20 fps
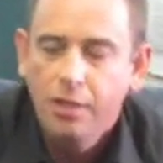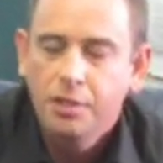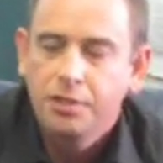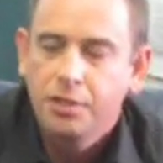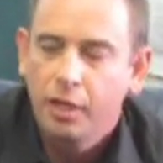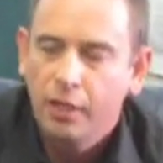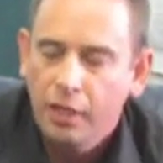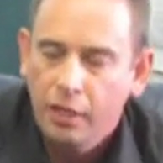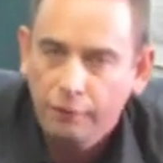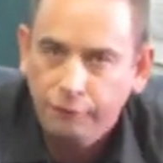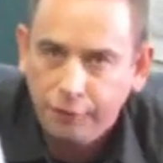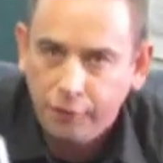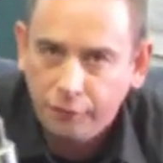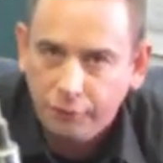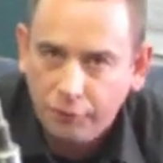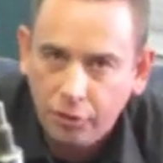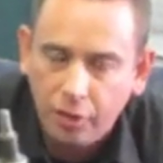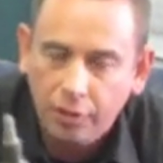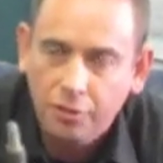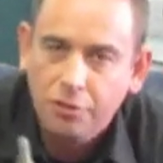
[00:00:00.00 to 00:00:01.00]
So if
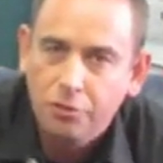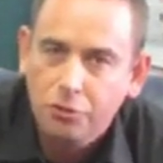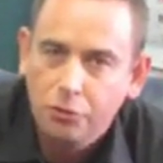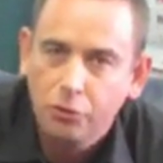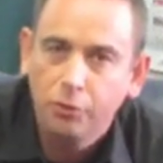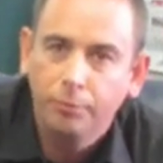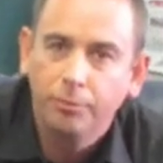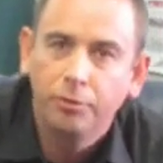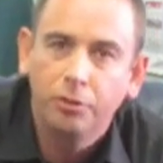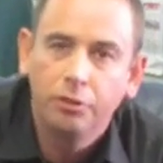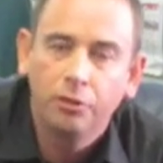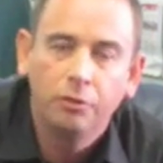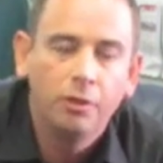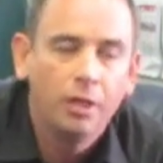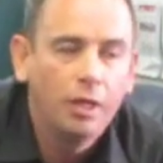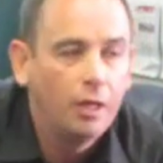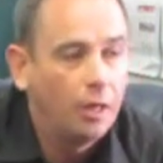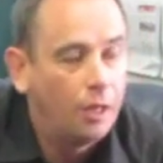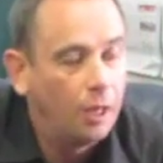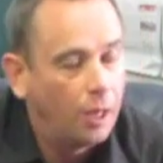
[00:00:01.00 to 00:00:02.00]
you've got a Subaru